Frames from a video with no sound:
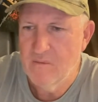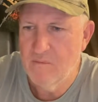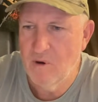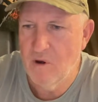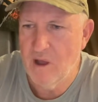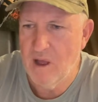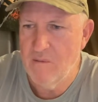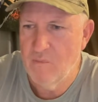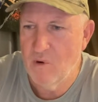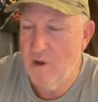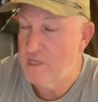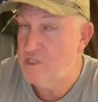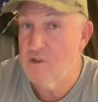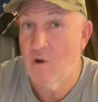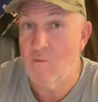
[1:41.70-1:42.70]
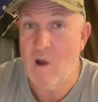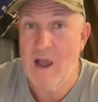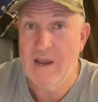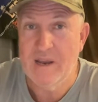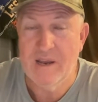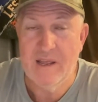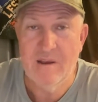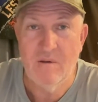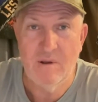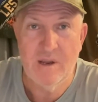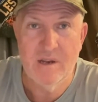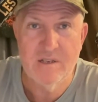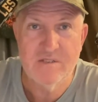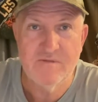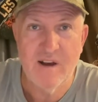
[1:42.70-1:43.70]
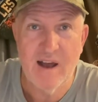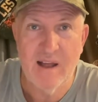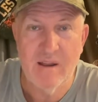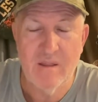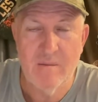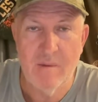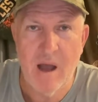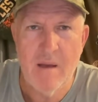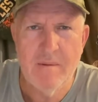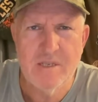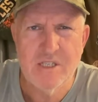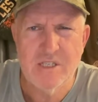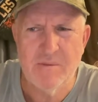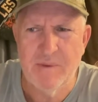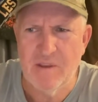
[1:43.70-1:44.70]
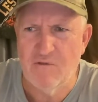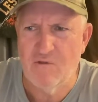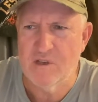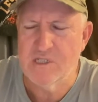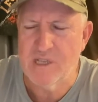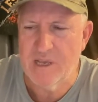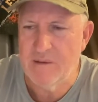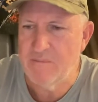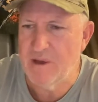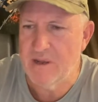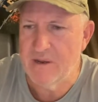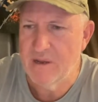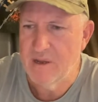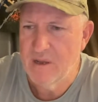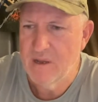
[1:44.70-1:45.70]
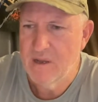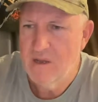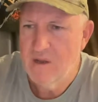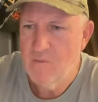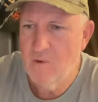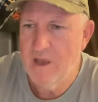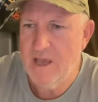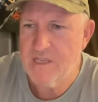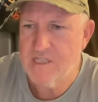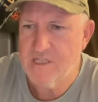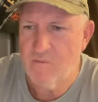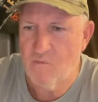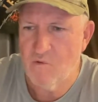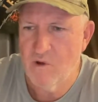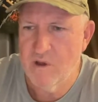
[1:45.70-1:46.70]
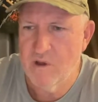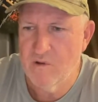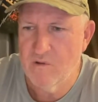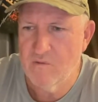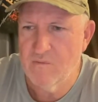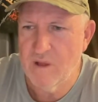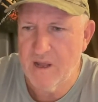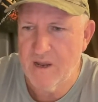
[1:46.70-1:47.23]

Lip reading: boy, oh boy, it's not raining here in Innisfail at the moment, just a bit drizzly, but we had some real